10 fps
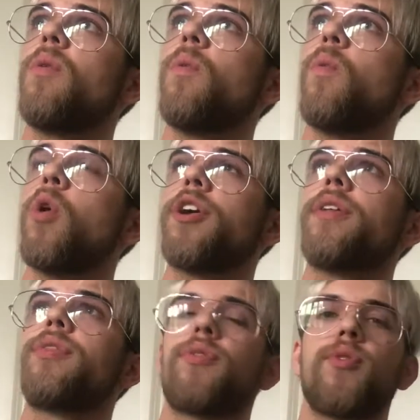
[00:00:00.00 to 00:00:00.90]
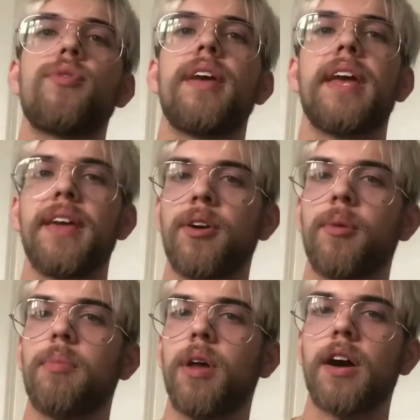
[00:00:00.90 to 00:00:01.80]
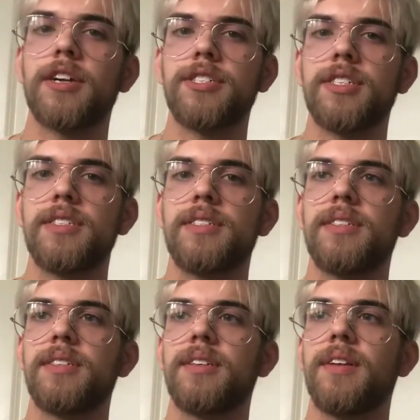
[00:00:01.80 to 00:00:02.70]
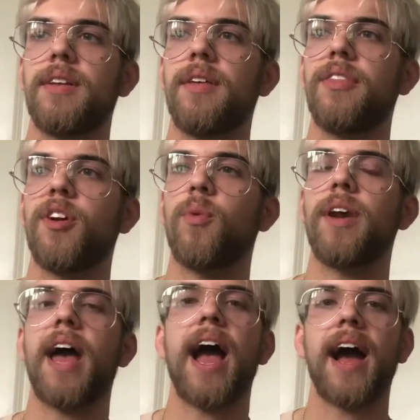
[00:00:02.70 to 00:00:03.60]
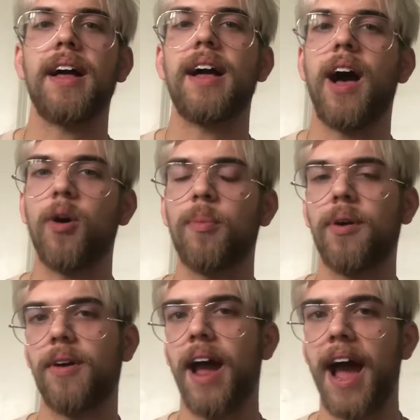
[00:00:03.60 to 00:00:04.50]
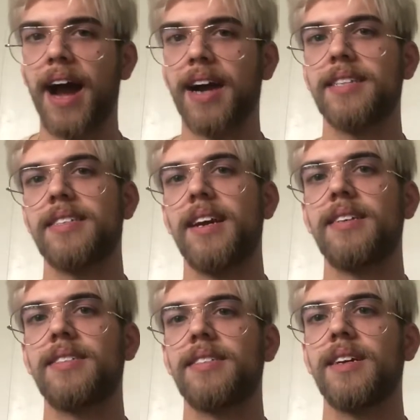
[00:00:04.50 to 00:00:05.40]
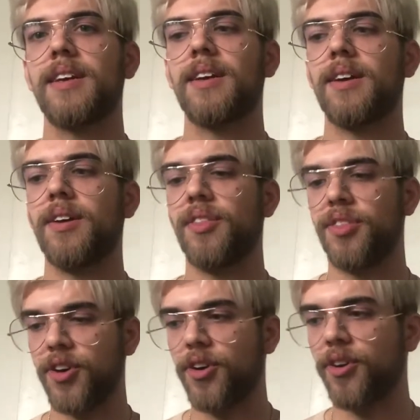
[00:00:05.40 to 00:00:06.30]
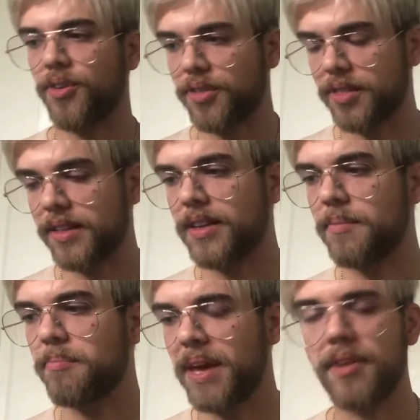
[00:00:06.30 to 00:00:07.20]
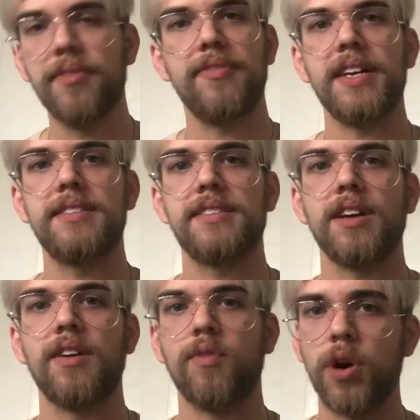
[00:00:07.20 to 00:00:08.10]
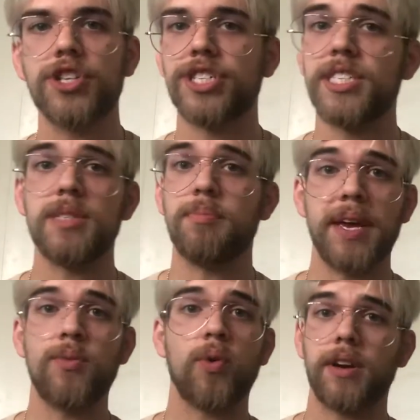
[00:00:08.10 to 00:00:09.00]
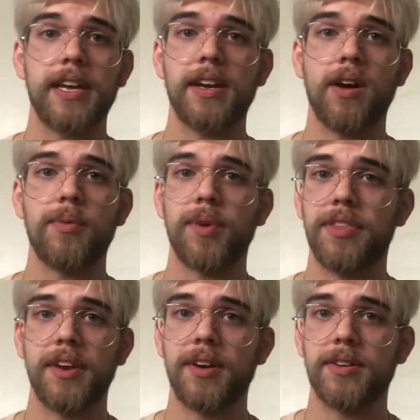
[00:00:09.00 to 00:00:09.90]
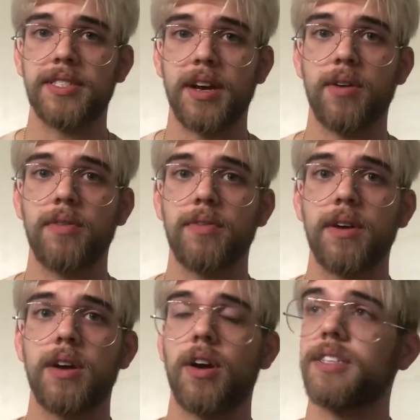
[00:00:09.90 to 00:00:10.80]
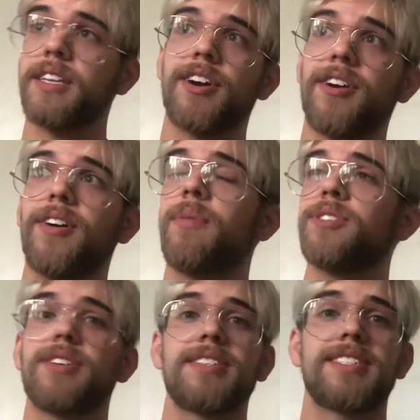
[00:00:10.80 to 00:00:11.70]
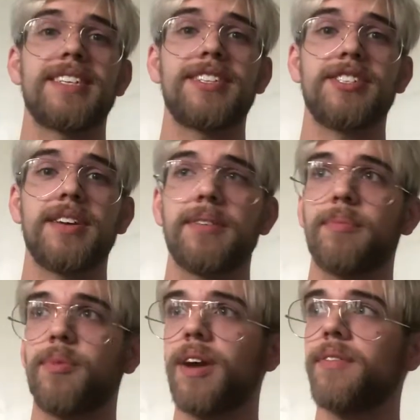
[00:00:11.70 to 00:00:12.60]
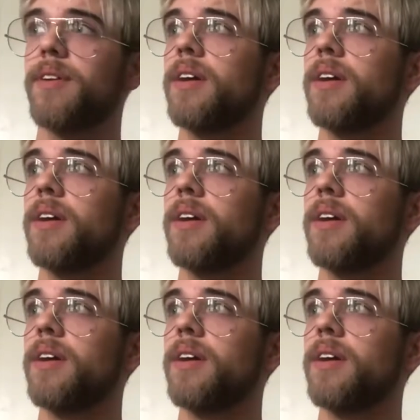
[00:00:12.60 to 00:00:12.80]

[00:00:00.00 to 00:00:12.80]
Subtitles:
working through the inner blockages that would help her access the earthly benefits of what she's been working on within herself. Oh, I said her, I wasn't gonna say the gender, but whatever.